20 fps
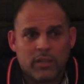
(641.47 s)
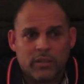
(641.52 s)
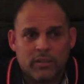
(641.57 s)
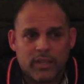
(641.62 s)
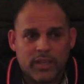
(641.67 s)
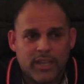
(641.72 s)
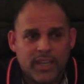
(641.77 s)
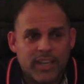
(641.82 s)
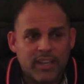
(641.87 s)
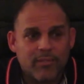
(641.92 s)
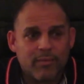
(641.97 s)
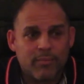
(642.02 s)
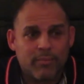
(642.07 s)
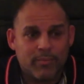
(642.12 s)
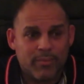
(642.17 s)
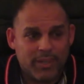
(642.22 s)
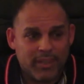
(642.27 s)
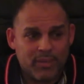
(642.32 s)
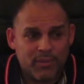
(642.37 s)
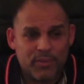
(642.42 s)
They gave,
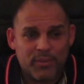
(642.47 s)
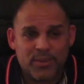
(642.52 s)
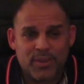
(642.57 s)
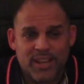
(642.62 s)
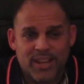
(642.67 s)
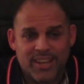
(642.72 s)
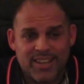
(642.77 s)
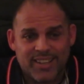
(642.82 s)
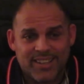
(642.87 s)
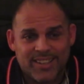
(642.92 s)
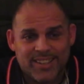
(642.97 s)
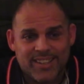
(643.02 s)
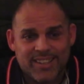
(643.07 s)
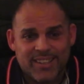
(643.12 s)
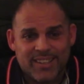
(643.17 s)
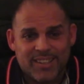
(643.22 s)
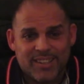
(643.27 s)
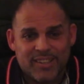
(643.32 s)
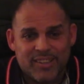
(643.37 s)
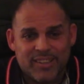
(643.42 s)
believe it or not,
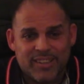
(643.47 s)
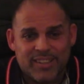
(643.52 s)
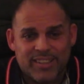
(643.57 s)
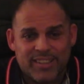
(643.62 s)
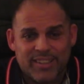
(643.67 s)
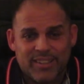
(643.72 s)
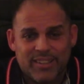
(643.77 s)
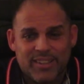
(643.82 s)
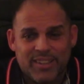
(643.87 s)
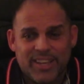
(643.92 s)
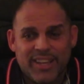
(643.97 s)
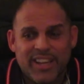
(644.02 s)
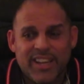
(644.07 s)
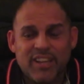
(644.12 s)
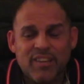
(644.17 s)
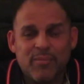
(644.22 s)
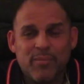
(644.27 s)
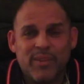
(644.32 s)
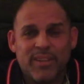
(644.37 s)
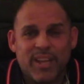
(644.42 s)
they
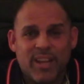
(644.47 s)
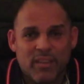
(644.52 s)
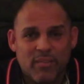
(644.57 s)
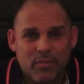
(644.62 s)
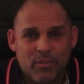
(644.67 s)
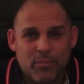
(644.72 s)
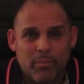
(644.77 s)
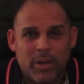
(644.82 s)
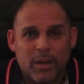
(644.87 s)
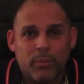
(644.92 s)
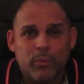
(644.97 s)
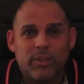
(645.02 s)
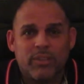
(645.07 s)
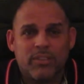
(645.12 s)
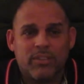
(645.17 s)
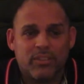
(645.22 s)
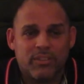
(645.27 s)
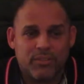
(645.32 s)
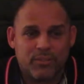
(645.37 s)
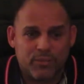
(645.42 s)
gave me that for my wins
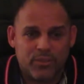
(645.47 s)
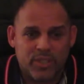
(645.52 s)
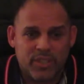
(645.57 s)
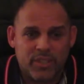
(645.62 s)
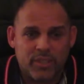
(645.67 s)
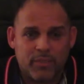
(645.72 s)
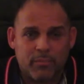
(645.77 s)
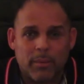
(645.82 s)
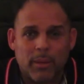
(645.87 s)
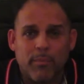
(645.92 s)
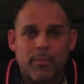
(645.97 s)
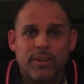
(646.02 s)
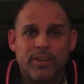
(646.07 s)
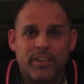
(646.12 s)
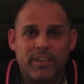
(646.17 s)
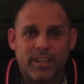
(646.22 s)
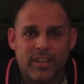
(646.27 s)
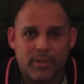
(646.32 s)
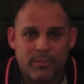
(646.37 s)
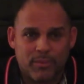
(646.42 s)
in Zerega, my money
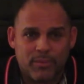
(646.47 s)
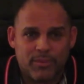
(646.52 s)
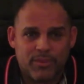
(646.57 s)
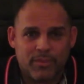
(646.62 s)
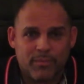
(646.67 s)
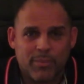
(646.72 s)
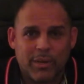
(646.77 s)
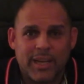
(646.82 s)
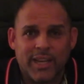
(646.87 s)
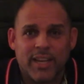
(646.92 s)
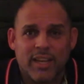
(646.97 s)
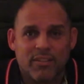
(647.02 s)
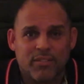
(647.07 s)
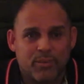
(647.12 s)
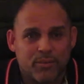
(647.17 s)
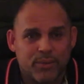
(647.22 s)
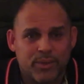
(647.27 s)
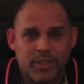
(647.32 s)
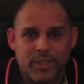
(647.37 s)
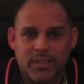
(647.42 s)
games, playing at
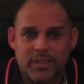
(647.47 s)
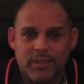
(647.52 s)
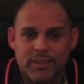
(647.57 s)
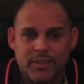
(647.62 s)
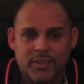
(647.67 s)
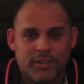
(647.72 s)
Zerega.